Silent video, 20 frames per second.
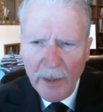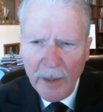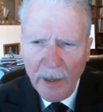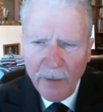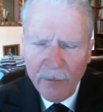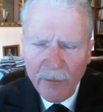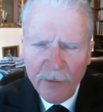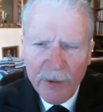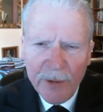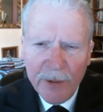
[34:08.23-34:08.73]

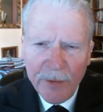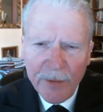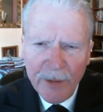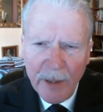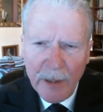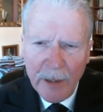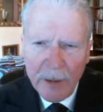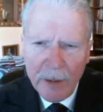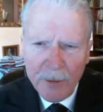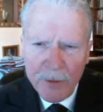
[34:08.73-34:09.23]

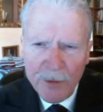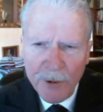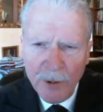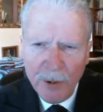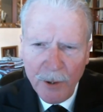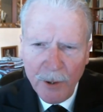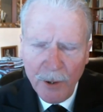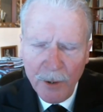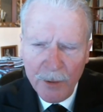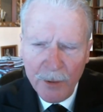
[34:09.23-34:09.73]
Everything
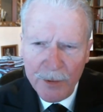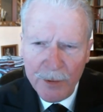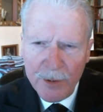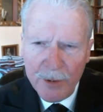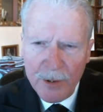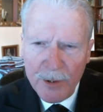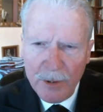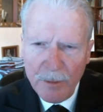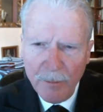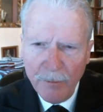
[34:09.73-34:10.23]

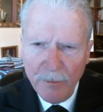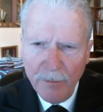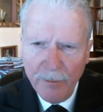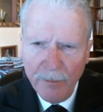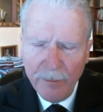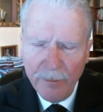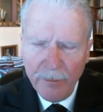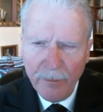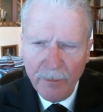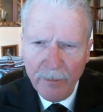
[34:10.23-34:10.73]
turns
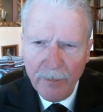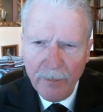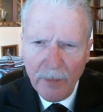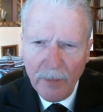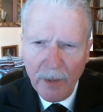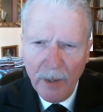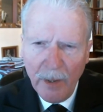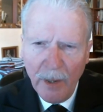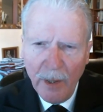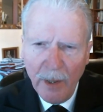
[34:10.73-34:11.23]

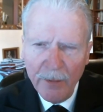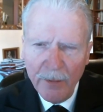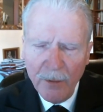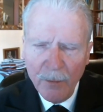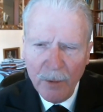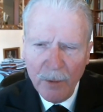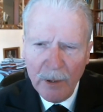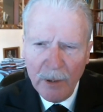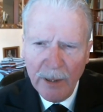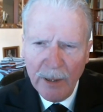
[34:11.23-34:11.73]
on the
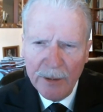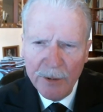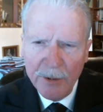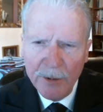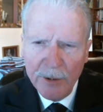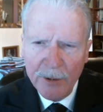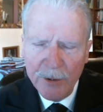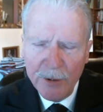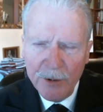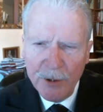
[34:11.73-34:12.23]

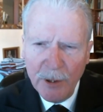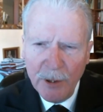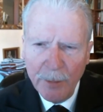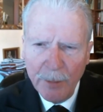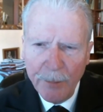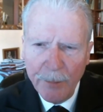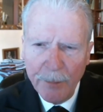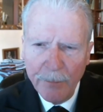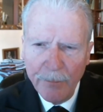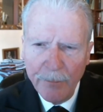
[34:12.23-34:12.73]
relationship
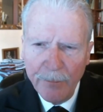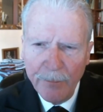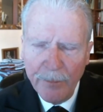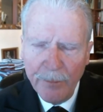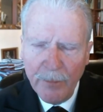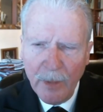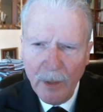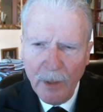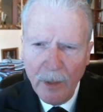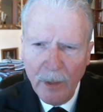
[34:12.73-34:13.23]

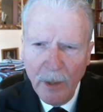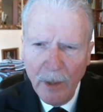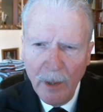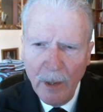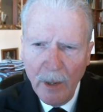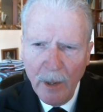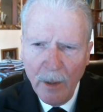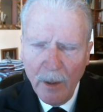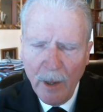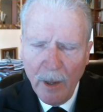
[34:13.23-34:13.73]

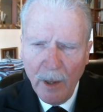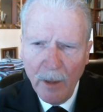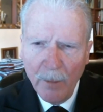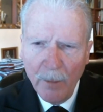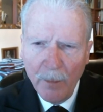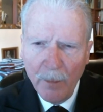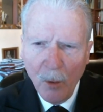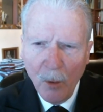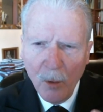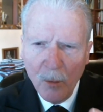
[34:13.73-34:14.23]

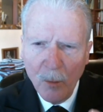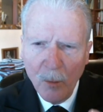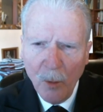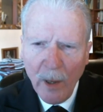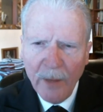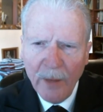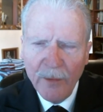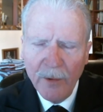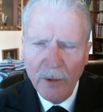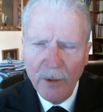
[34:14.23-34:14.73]
or
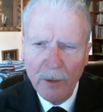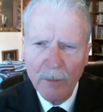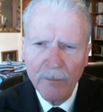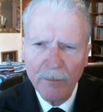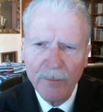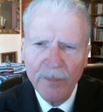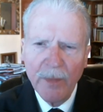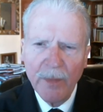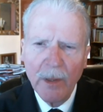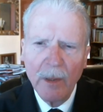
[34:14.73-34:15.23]
whether
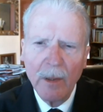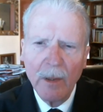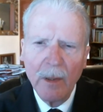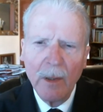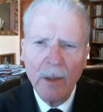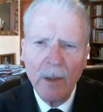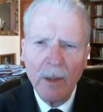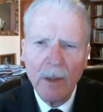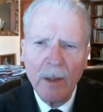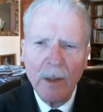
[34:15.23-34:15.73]

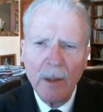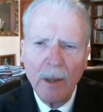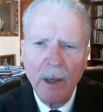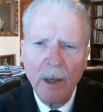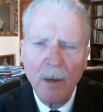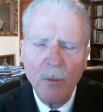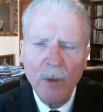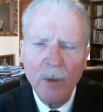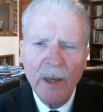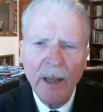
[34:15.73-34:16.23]

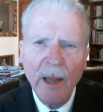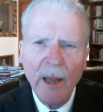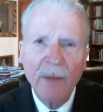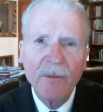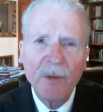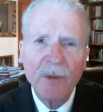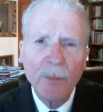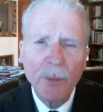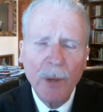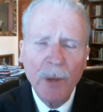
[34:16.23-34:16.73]
we
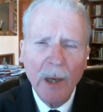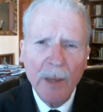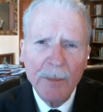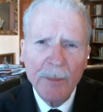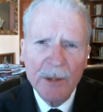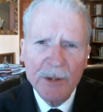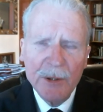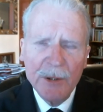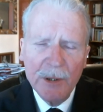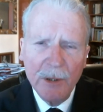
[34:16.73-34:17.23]
have the
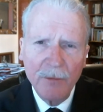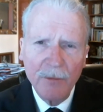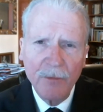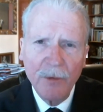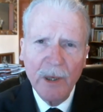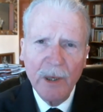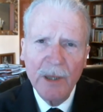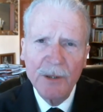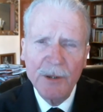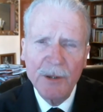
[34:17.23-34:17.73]
primacy of
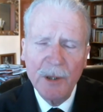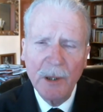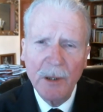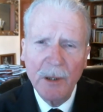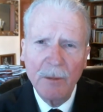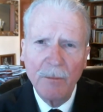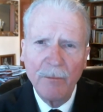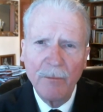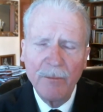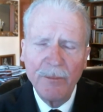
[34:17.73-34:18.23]

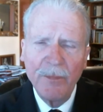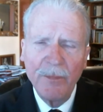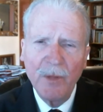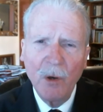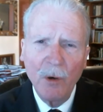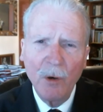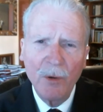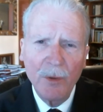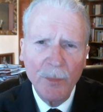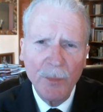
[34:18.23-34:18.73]
reason
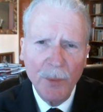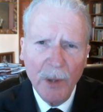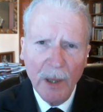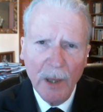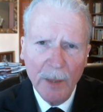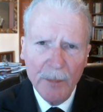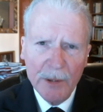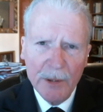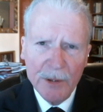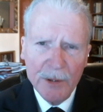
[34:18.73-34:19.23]
or the
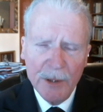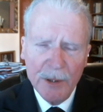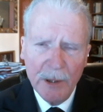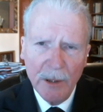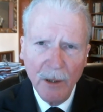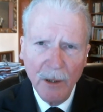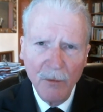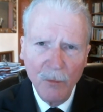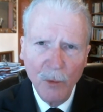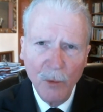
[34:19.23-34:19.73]

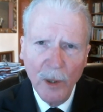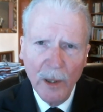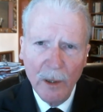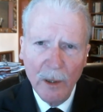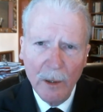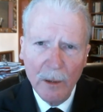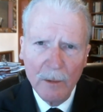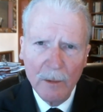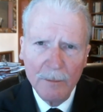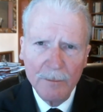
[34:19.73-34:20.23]
primacy of
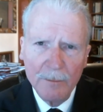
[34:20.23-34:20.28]
will.